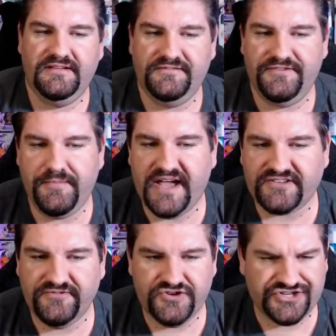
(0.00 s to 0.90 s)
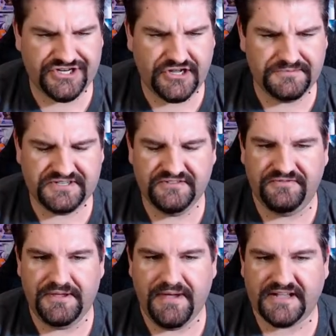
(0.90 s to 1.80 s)
VMAX version comes in the
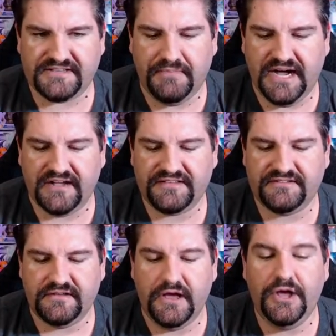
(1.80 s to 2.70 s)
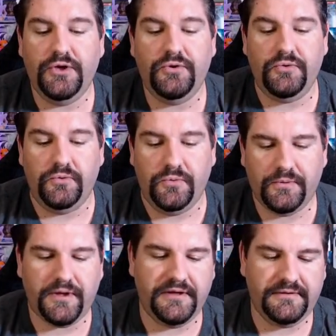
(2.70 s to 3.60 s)
VMAX box. Oh,
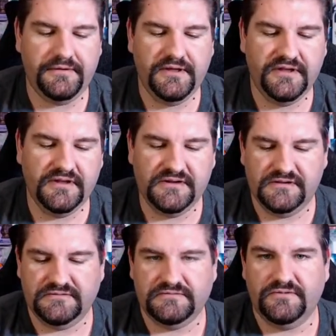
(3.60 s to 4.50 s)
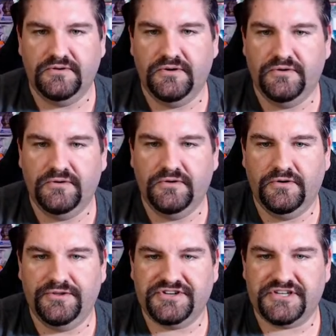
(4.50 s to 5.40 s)
okay. Oh,
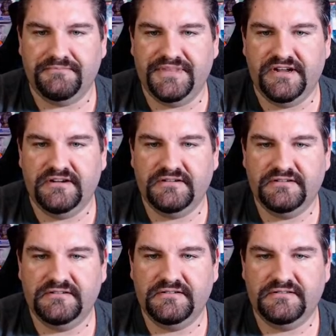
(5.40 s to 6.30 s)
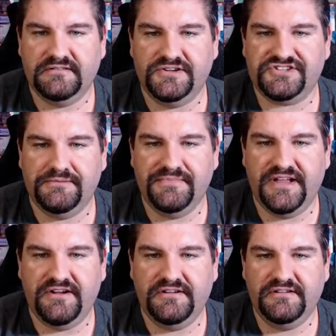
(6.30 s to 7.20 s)
there's some there. There's some there.